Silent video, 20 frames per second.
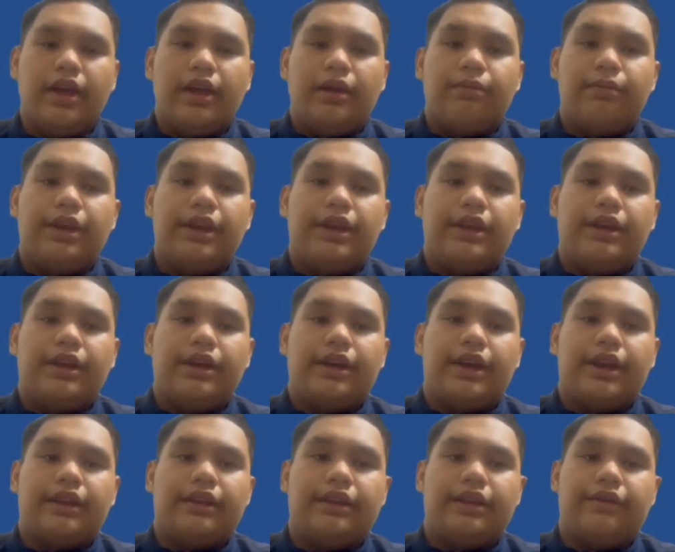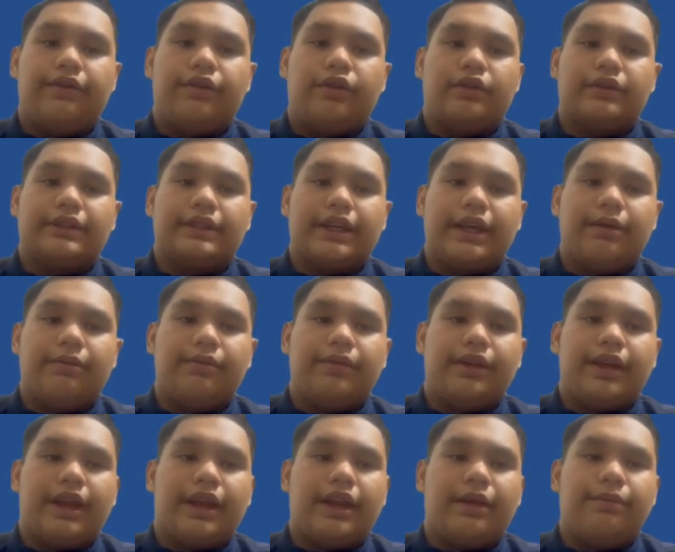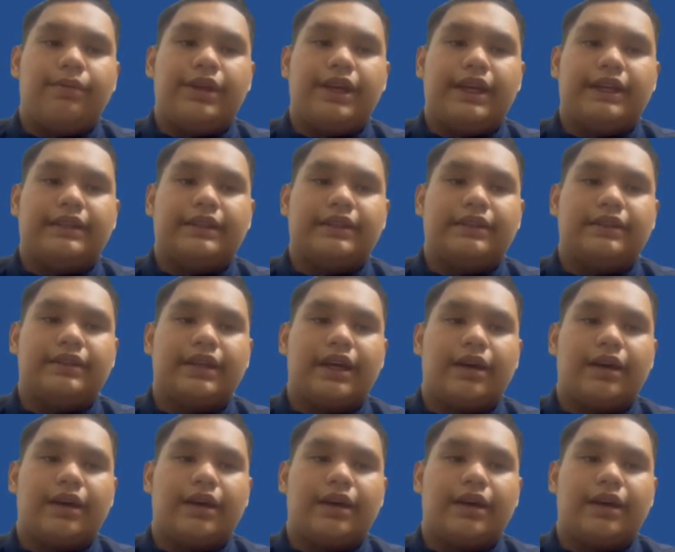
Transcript: Many creative concepts and applications